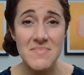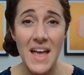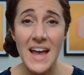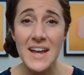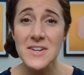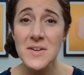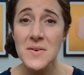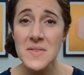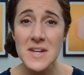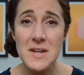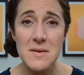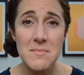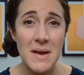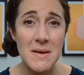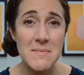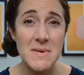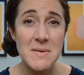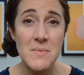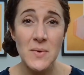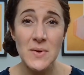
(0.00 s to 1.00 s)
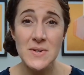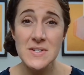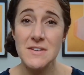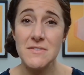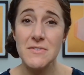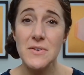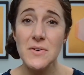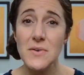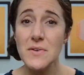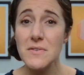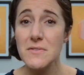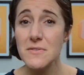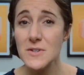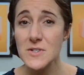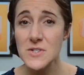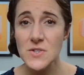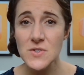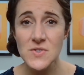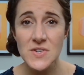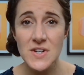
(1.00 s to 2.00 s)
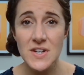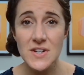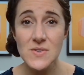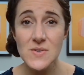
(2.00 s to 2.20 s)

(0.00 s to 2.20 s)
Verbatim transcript: I know that it might be more difficult for children to